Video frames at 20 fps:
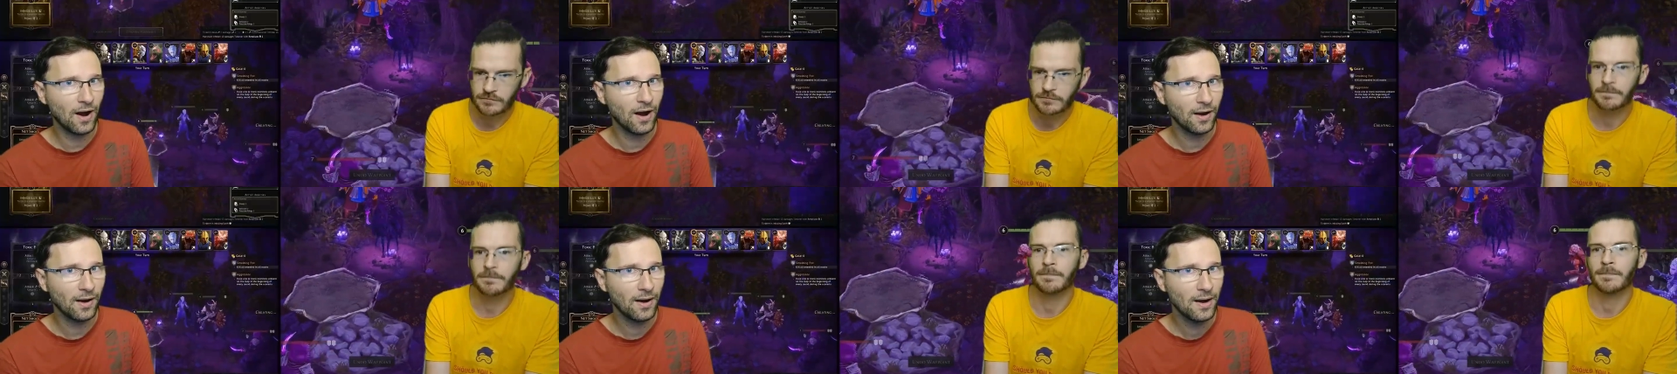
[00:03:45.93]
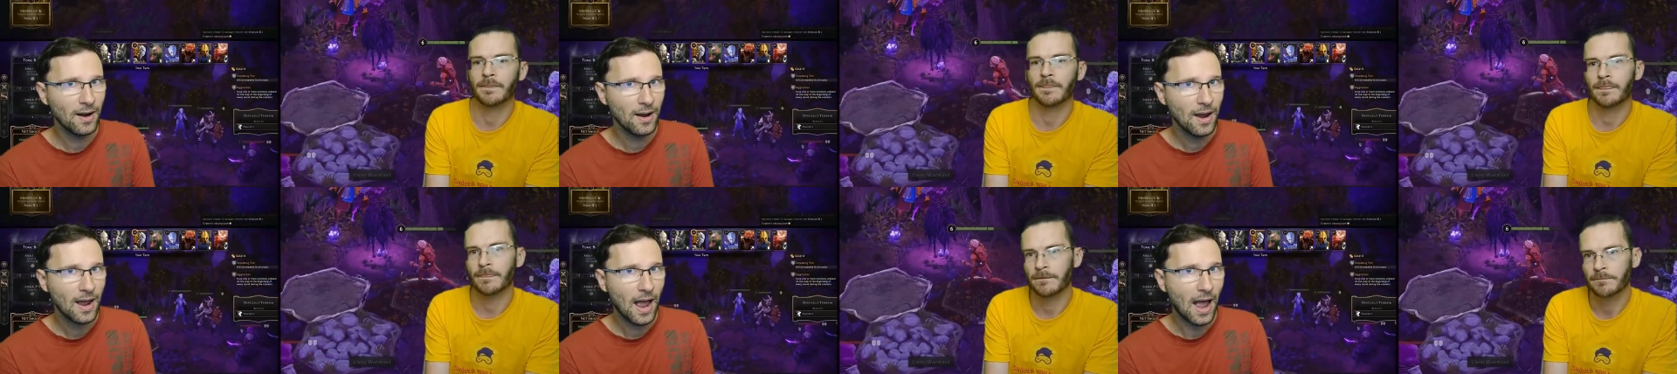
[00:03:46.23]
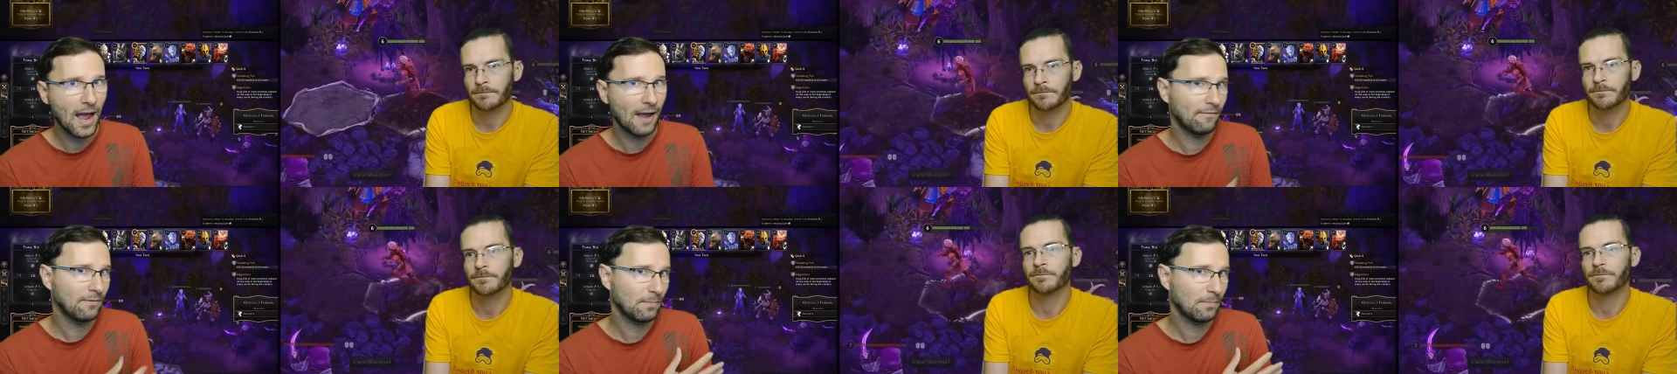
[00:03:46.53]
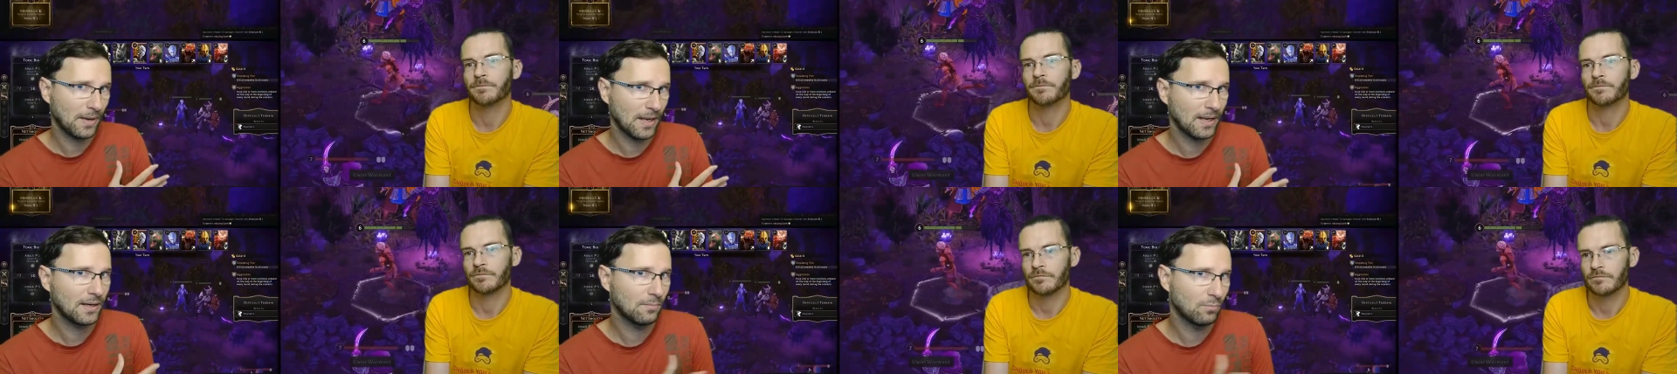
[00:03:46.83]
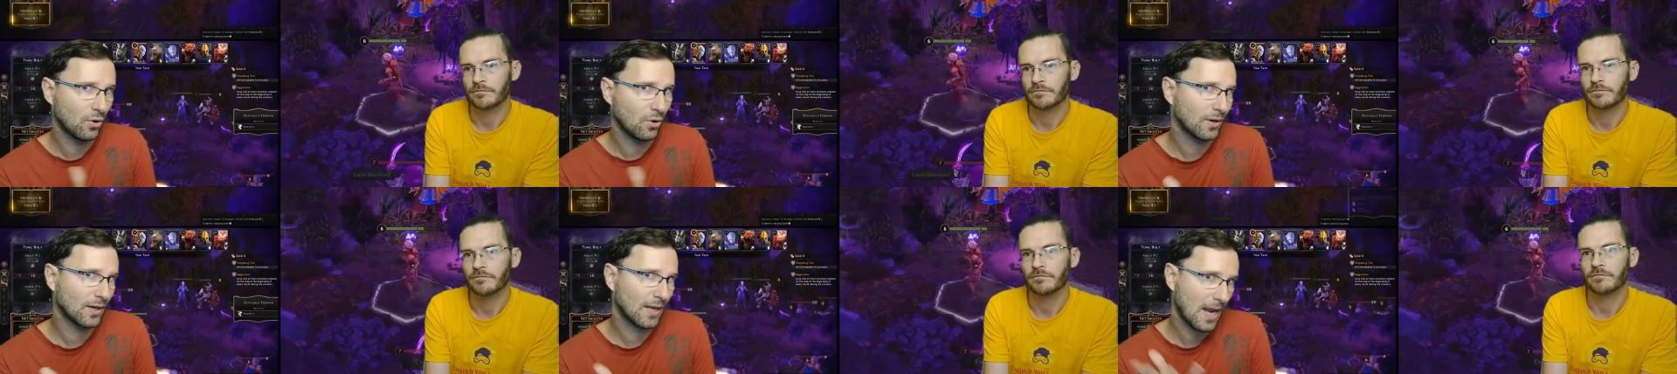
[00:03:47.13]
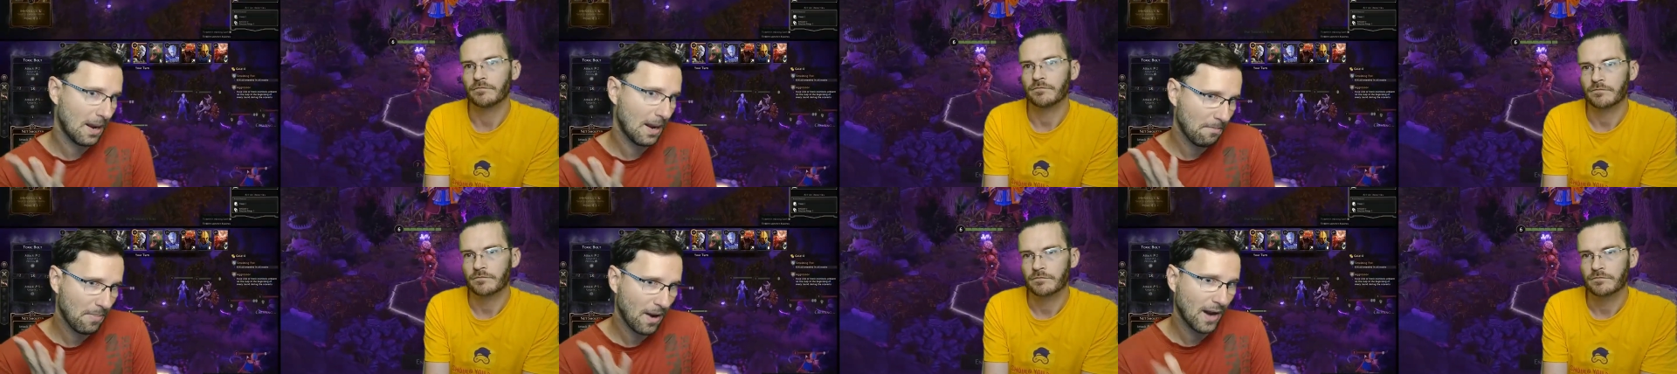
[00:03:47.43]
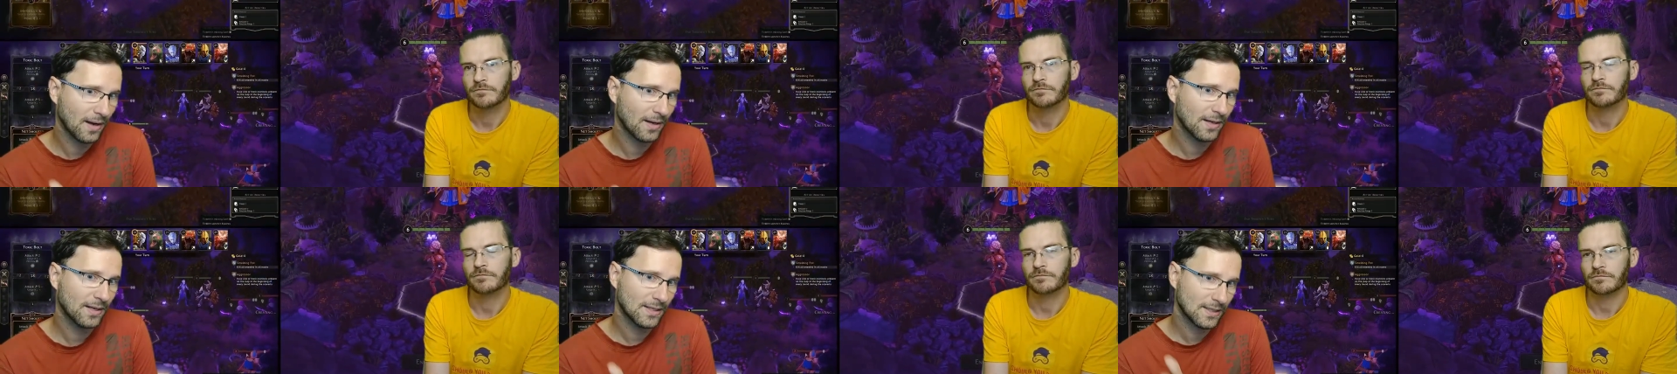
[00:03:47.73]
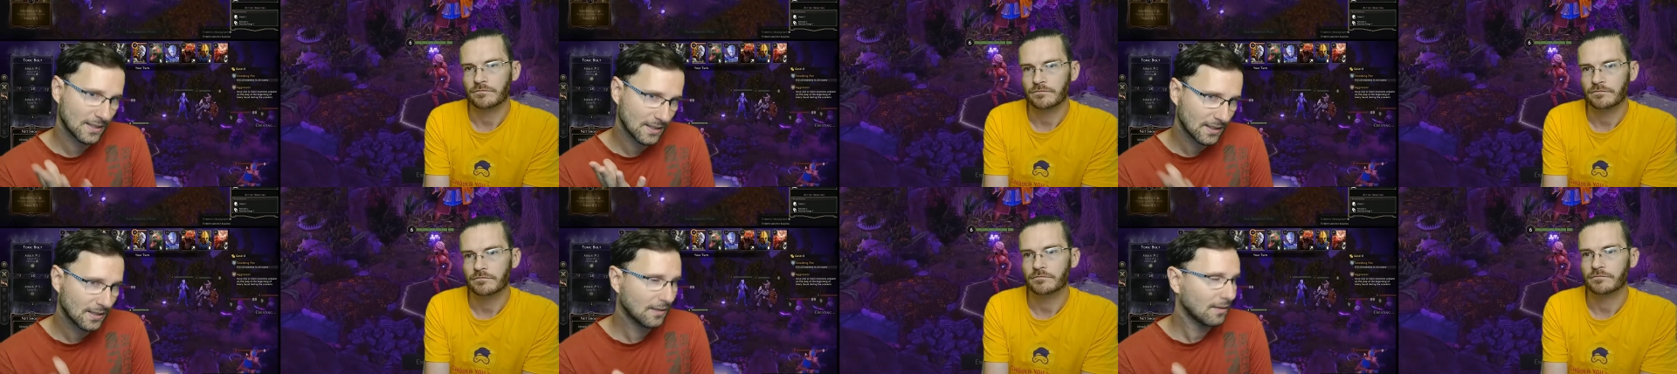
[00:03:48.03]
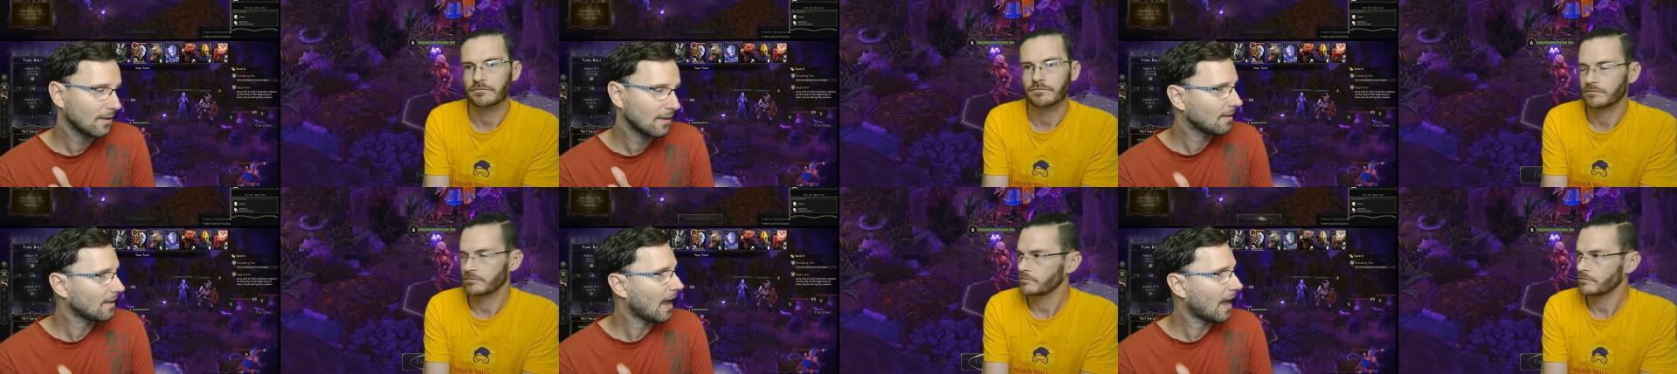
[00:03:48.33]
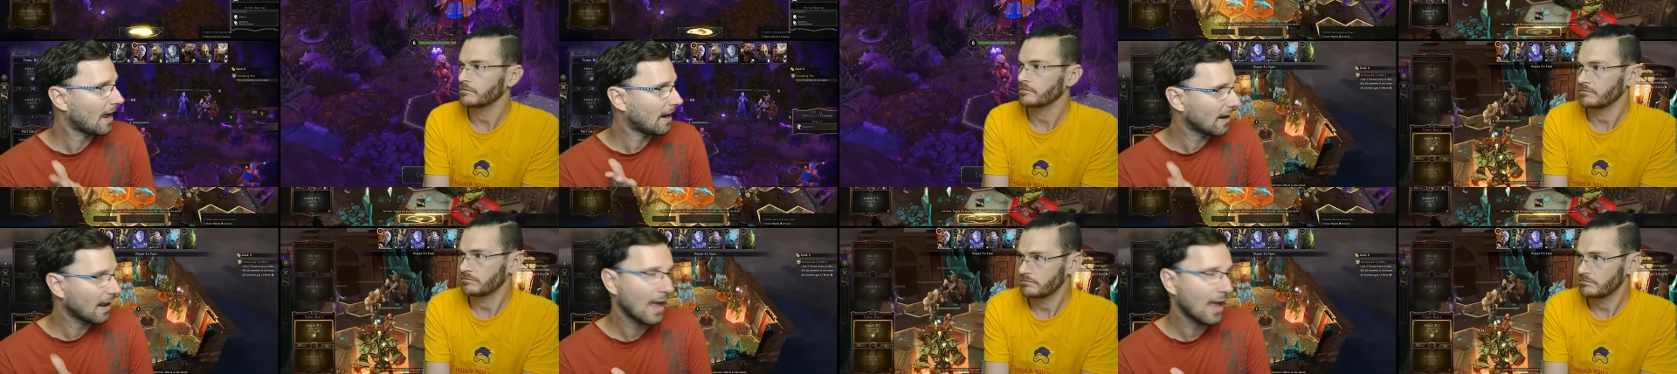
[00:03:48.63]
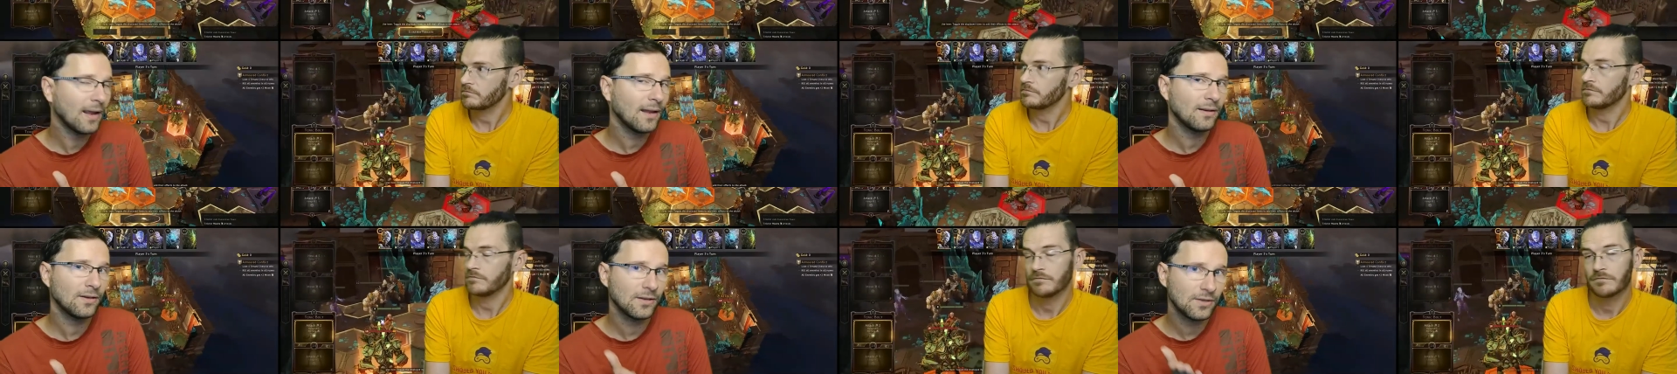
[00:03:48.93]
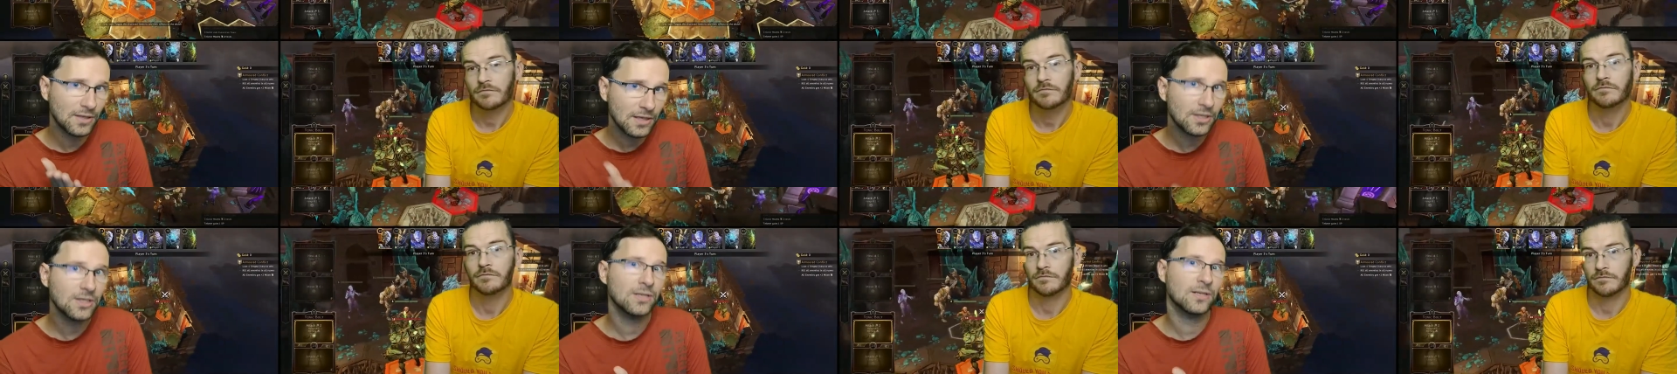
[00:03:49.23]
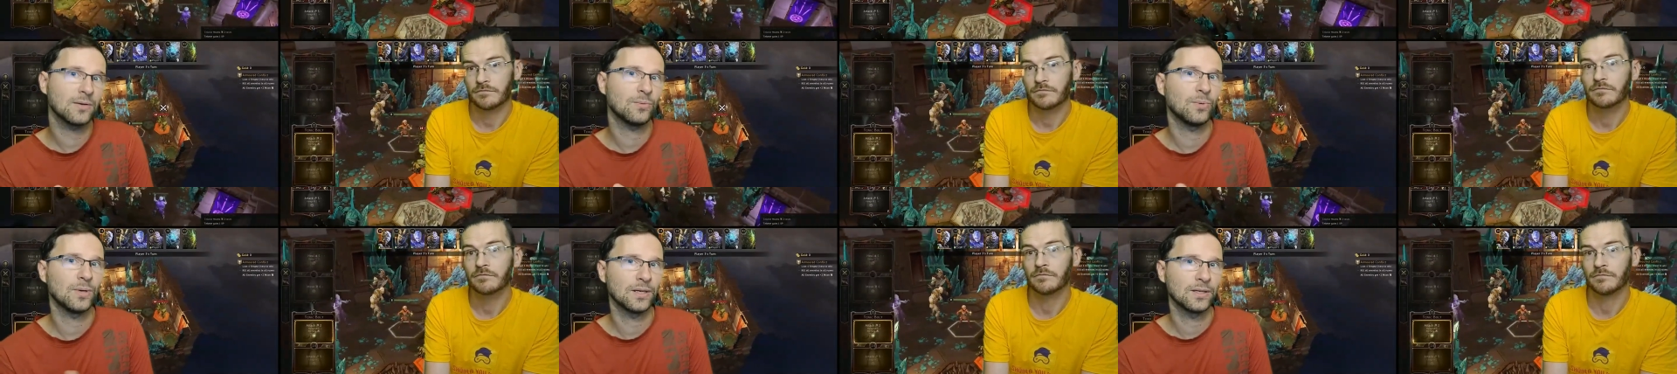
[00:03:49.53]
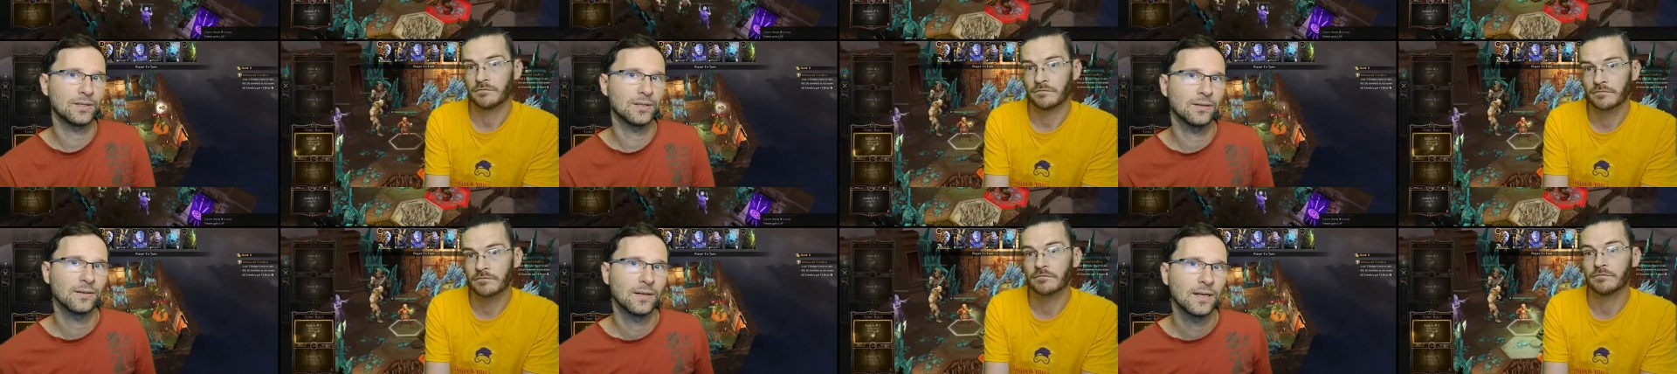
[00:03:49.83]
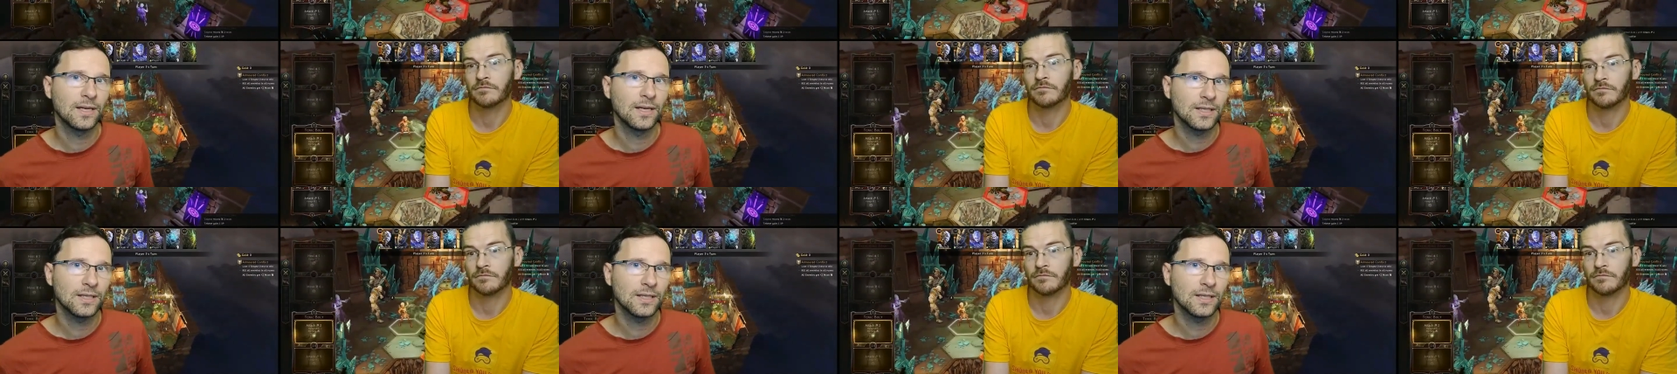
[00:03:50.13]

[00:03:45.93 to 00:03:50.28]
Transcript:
Speaker 1: Mm-hmm. I haven't played the board game, but I like the digital version. Mm-hmm.